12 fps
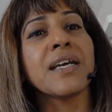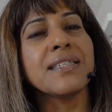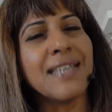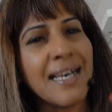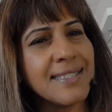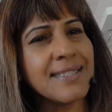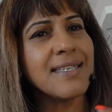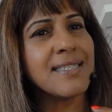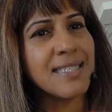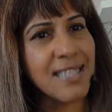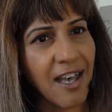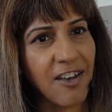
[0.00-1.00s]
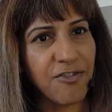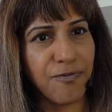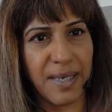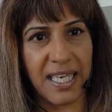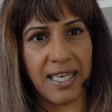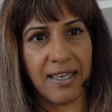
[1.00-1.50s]
Does this serve
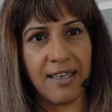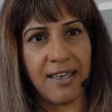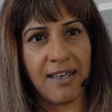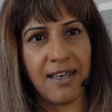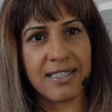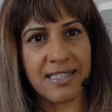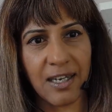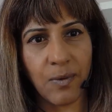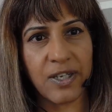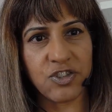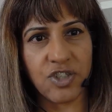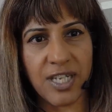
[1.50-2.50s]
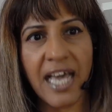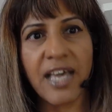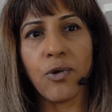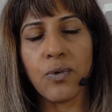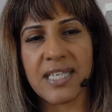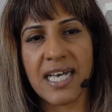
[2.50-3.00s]
me? Is the question I
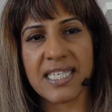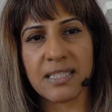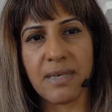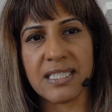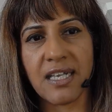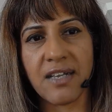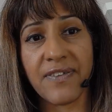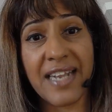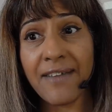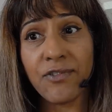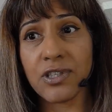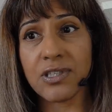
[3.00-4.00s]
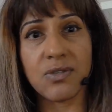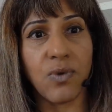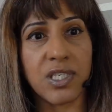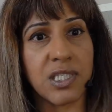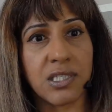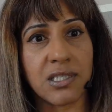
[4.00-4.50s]
always ask myself. And I've got this
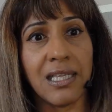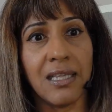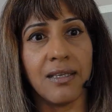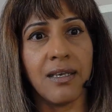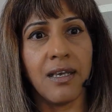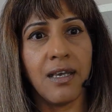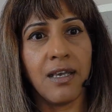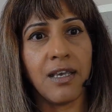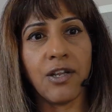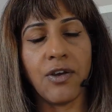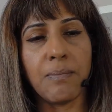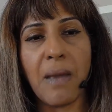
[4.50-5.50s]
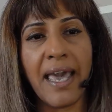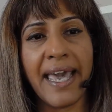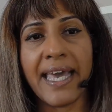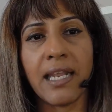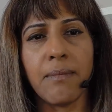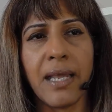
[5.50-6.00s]
voice still, in my
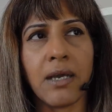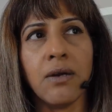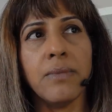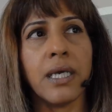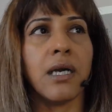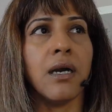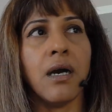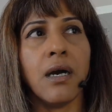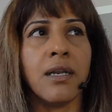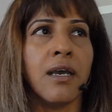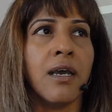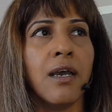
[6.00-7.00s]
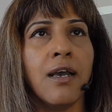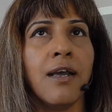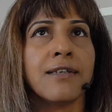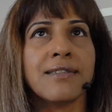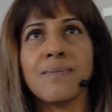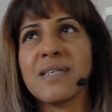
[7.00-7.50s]
head. I'm like, oh my God.
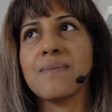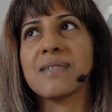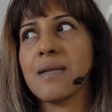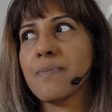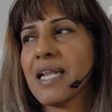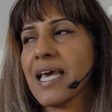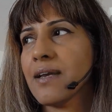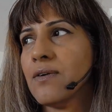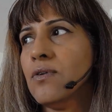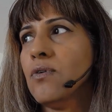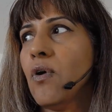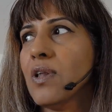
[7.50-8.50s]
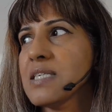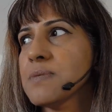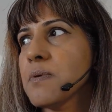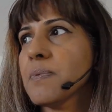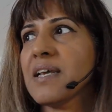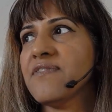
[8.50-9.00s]
Sometimes I'll be like, oh, all these
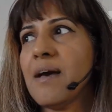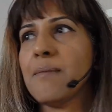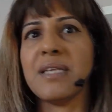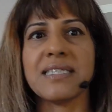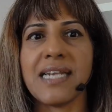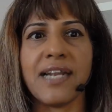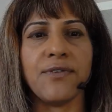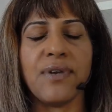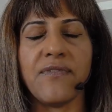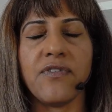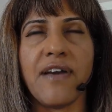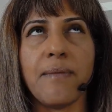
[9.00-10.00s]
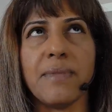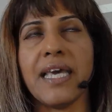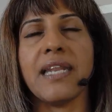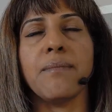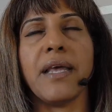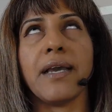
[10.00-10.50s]
people have families and I don't have a family.
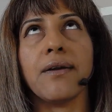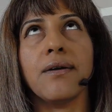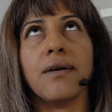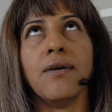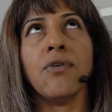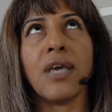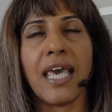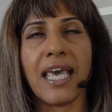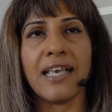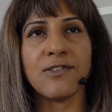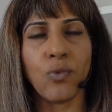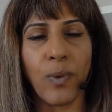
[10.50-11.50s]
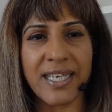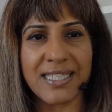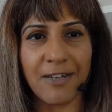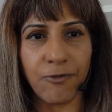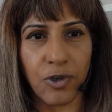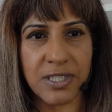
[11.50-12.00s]
And I'm like, okay, so where's
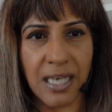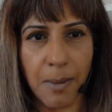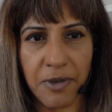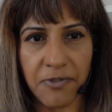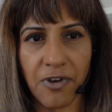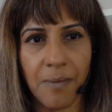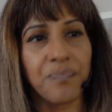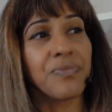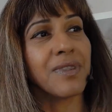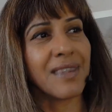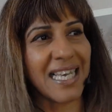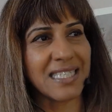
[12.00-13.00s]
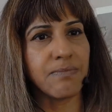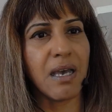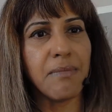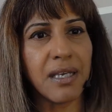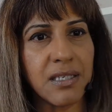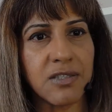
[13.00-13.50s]
that voice coming from? That's my
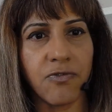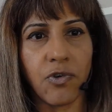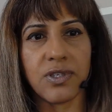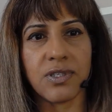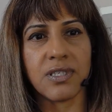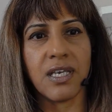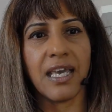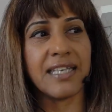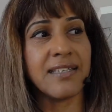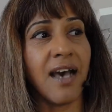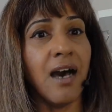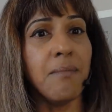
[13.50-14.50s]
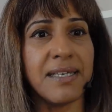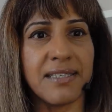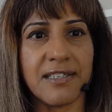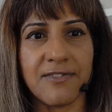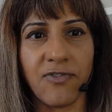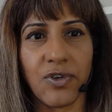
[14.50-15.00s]
mother's voice. It's her
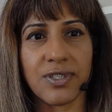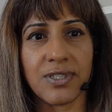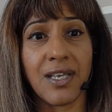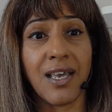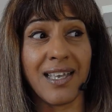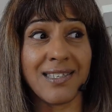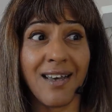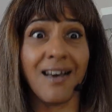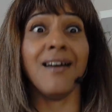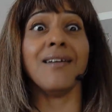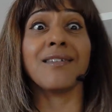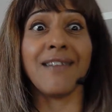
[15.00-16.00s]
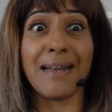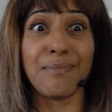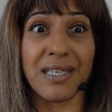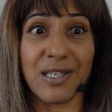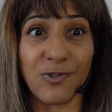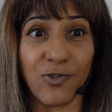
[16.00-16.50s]
mother's voice. It's her
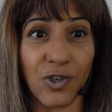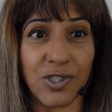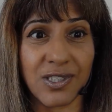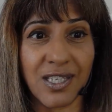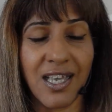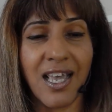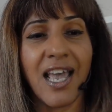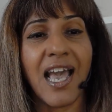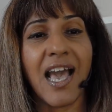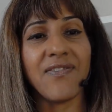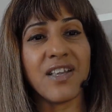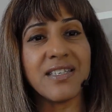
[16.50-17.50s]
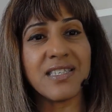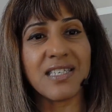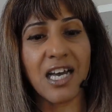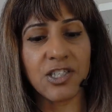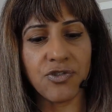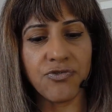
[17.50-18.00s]
grandmother's voice. And then
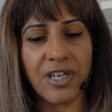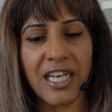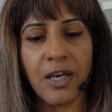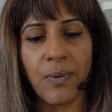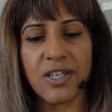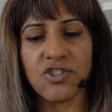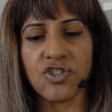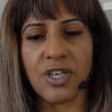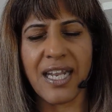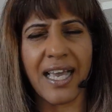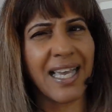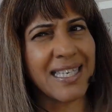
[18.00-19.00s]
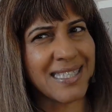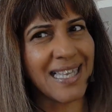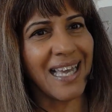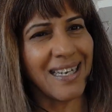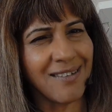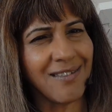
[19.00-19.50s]
start to really question, like, is
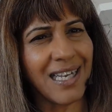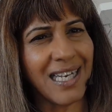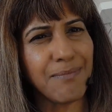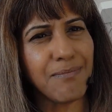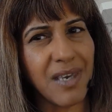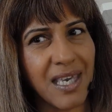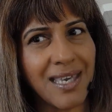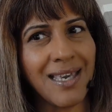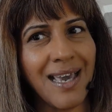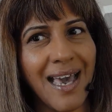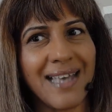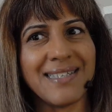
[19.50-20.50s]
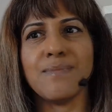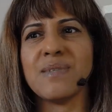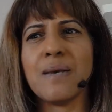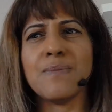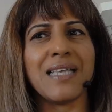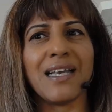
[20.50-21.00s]
that really me? And
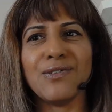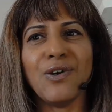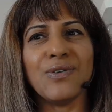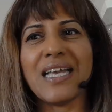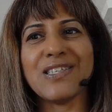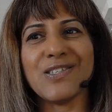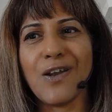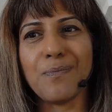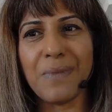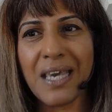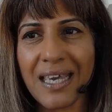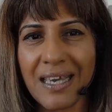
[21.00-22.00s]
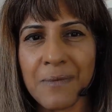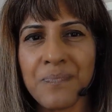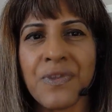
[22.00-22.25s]
sometimes, like, no, that's not me.